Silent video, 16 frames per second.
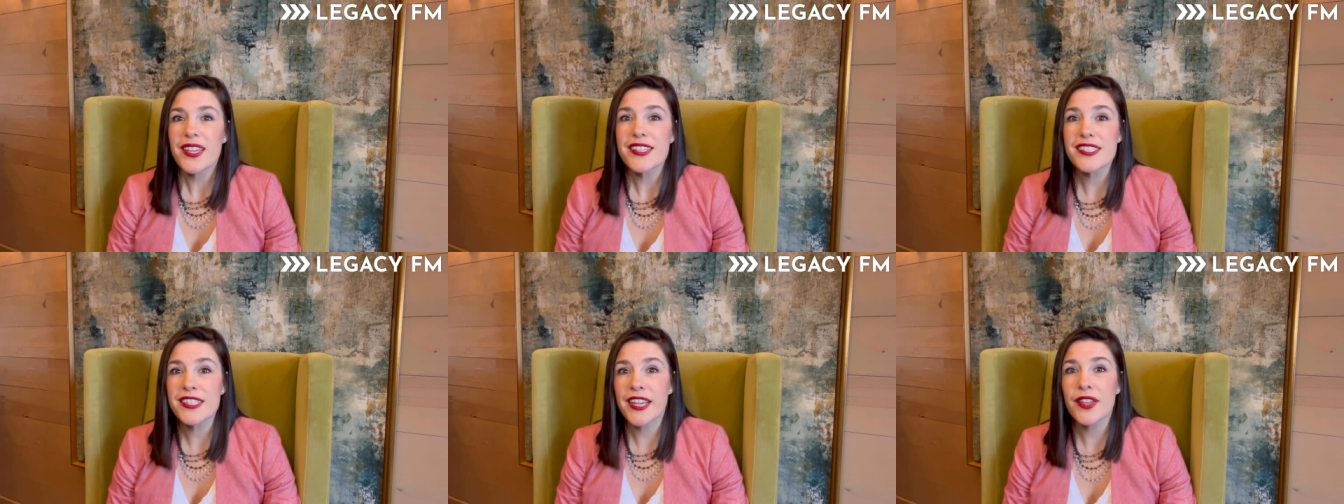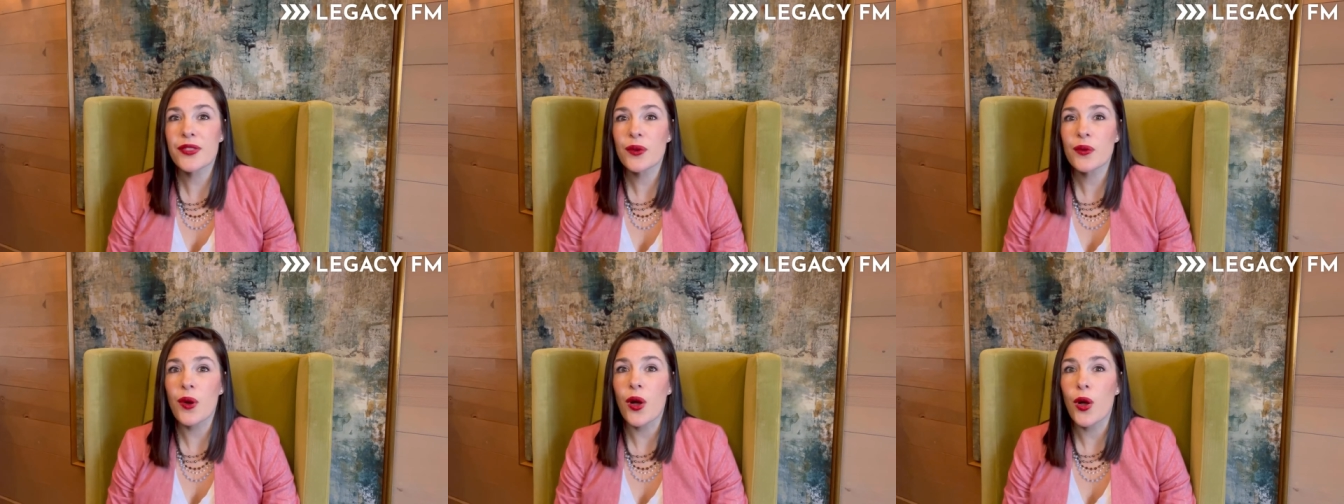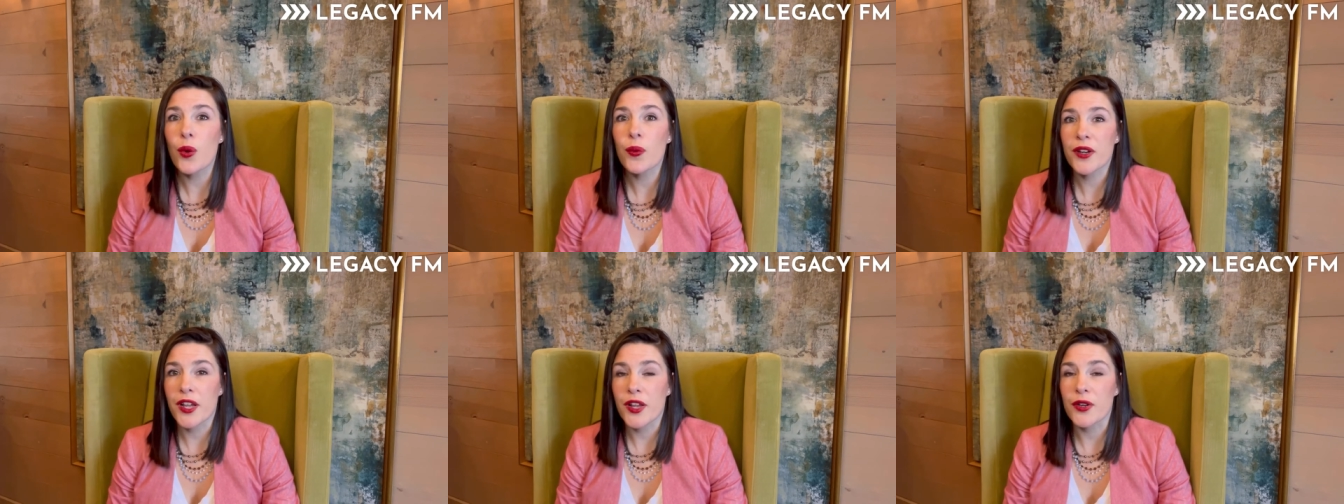to get through all
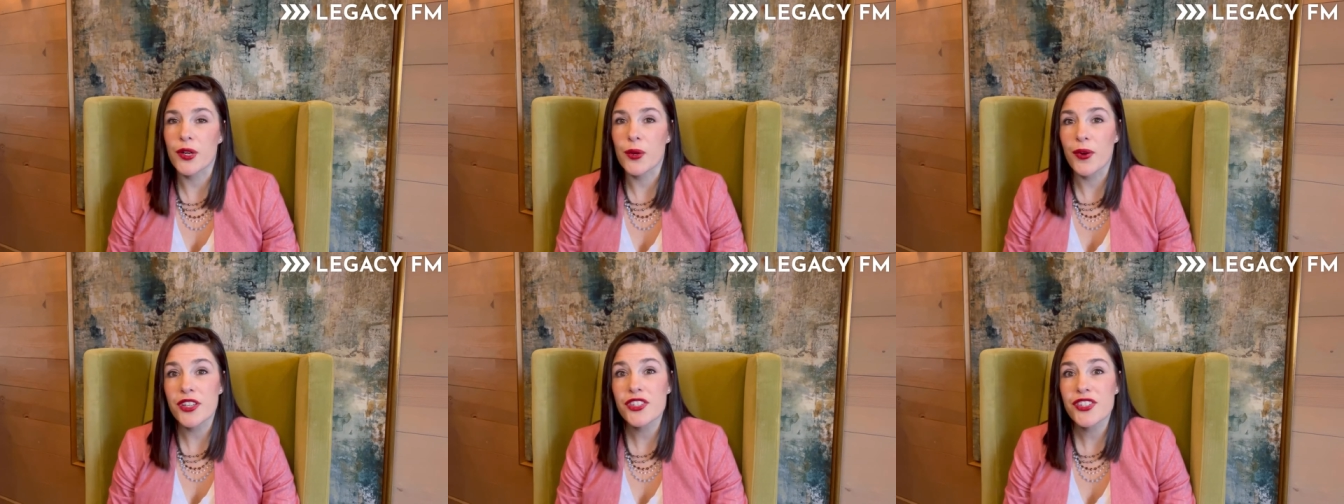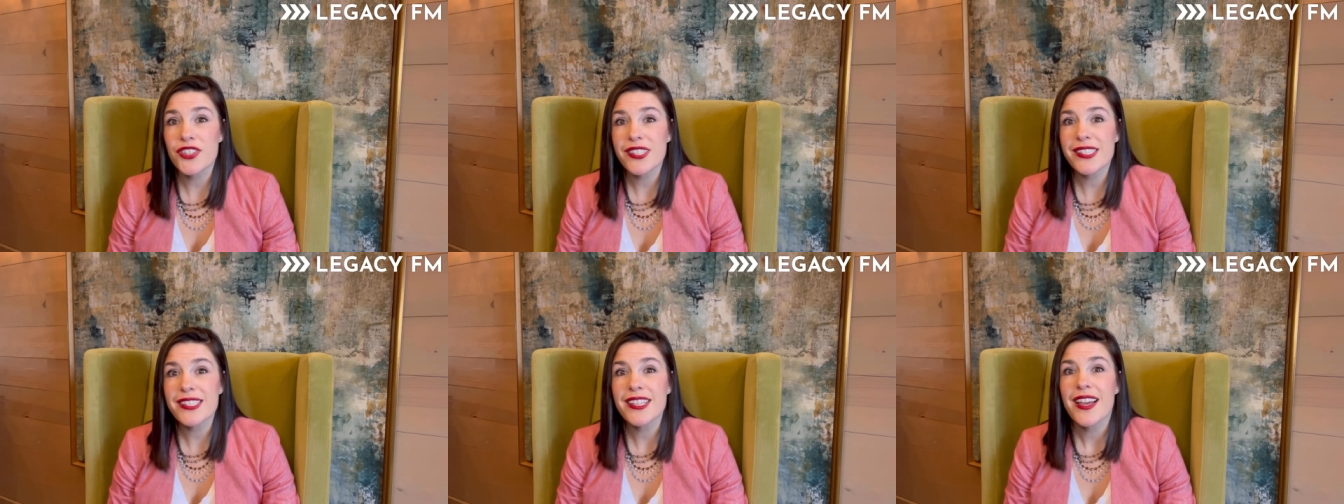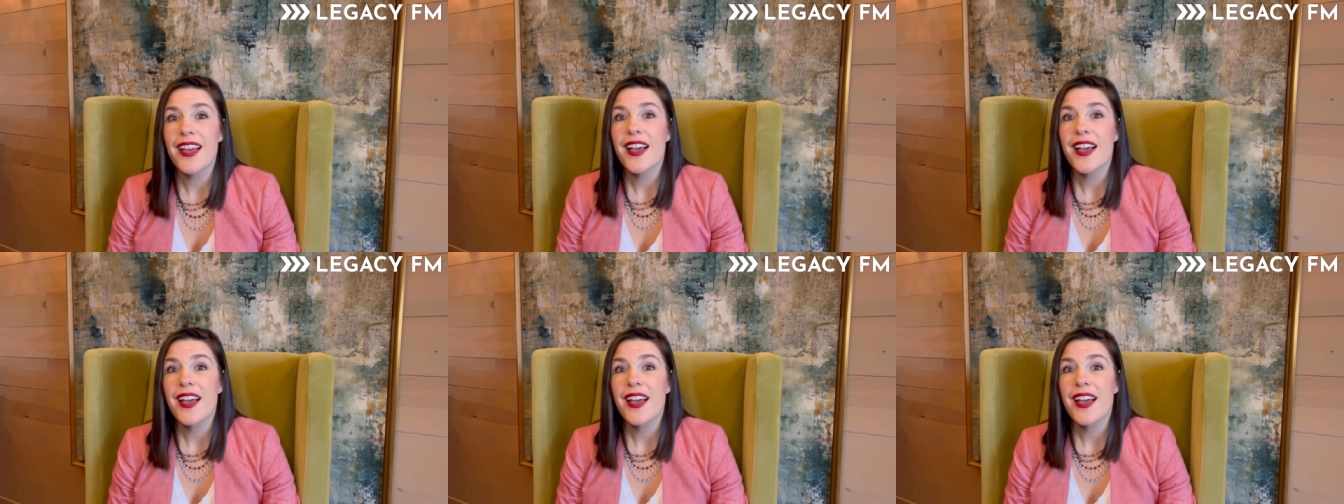one hundred questions.